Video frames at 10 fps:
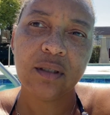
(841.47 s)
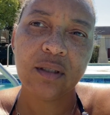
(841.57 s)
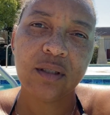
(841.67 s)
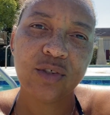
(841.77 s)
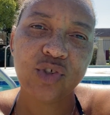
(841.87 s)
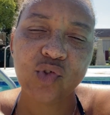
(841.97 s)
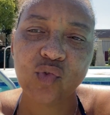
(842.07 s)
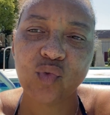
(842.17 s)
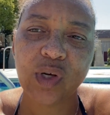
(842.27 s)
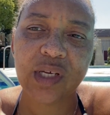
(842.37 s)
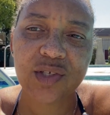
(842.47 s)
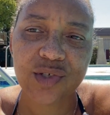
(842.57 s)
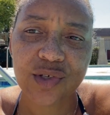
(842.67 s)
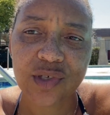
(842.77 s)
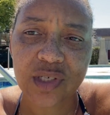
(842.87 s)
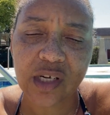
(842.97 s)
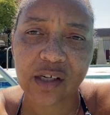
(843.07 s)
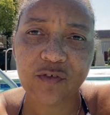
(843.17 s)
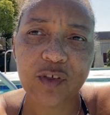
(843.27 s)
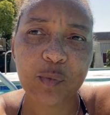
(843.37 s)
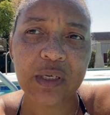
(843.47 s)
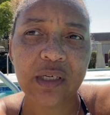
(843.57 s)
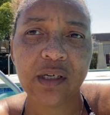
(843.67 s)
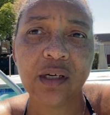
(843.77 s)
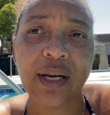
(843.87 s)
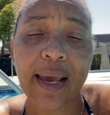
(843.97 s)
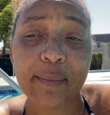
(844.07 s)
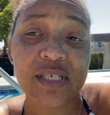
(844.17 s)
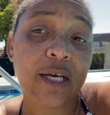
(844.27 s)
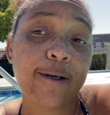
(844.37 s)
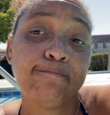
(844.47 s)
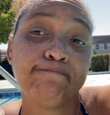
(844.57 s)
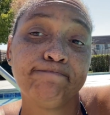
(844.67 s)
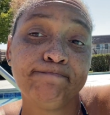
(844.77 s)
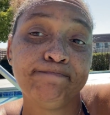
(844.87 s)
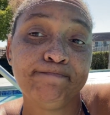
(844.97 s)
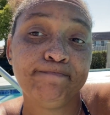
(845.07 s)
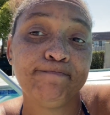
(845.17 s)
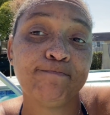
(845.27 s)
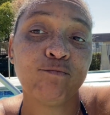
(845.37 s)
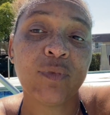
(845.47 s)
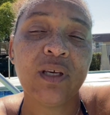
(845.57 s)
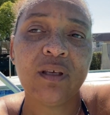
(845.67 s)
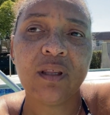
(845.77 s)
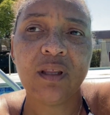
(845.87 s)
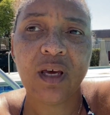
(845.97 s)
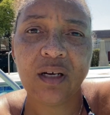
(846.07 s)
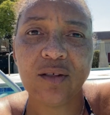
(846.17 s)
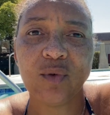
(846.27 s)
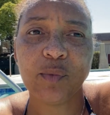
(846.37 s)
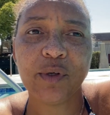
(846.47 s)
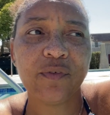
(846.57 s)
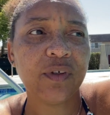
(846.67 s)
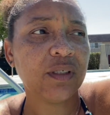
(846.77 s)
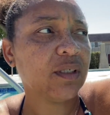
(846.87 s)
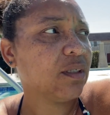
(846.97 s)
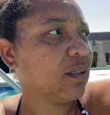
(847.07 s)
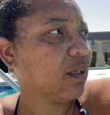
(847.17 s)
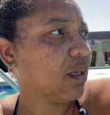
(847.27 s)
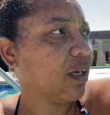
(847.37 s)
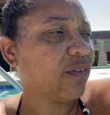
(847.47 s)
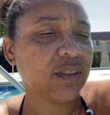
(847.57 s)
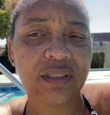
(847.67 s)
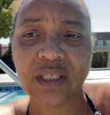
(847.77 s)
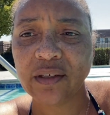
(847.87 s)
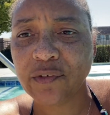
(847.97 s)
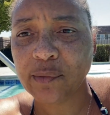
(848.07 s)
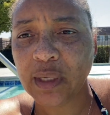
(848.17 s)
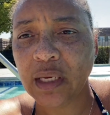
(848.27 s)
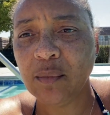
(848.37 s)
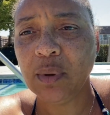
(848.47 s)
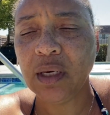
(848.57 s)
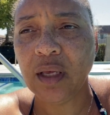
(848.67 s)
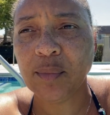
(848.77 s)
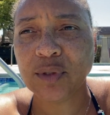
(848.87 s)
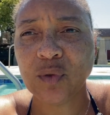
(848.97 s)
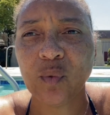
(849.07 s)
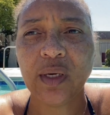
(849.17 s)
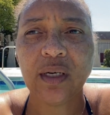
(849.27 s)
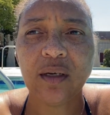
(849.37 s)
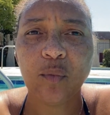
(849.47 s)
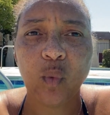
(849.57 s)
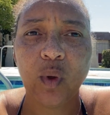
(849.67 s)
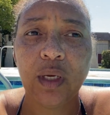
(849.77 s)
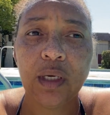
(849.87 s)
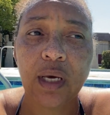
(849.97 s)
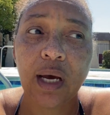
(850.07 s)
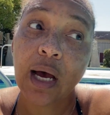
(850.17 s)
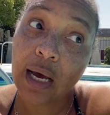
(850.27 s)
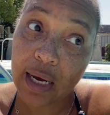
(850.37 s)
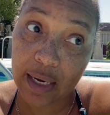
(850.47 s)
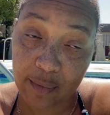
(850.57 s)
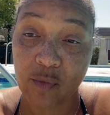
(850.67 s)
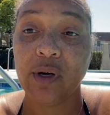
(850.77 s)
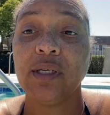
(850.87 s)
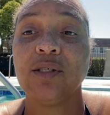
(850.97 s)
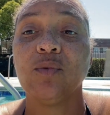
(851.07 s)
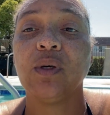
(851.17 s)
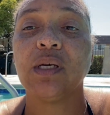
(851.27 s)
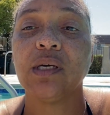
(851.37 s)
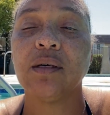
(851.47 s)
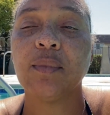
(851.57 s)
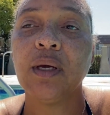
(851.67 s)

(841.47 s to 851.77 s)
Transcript: the stressors of depending on Amazon. That is what a perfect life looks like for me. Being able to wake up when I'm ready to wake up,